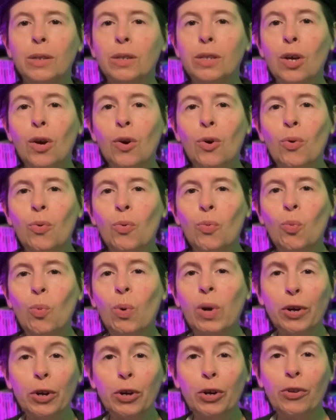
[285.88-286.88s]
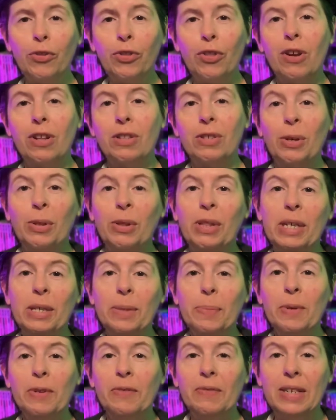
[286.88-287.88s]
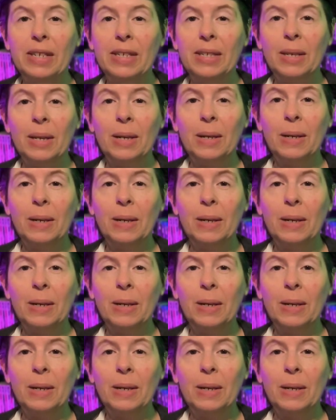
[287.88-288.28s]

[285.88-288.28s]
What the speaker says: So, what are your thoughts on these movies?